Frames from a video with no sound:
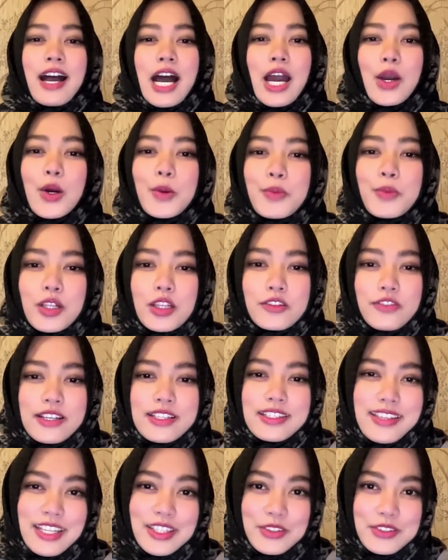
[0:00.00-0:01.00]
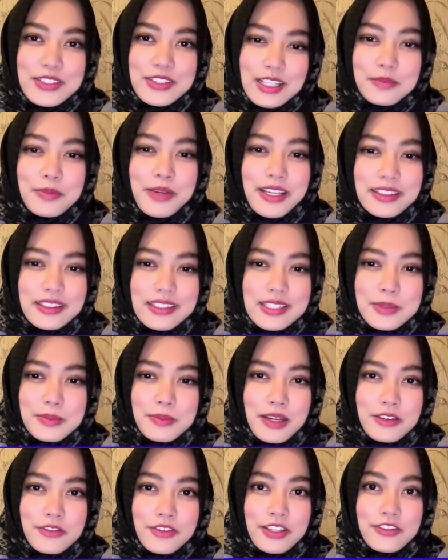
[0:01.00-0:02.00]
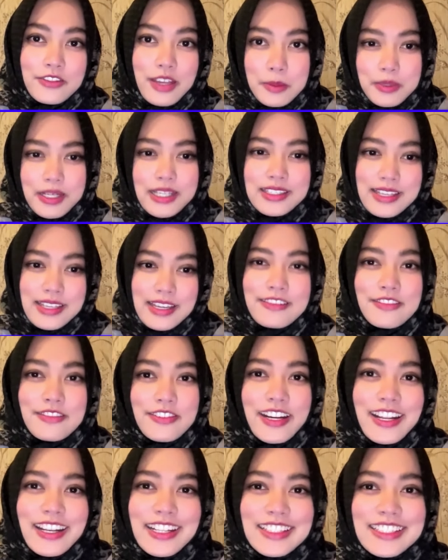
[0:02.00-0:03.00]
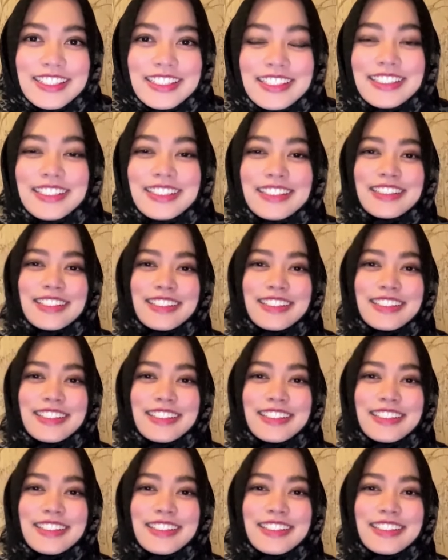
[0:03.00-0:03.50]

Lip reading: I hope all of us get to celebrate this month with families and friends.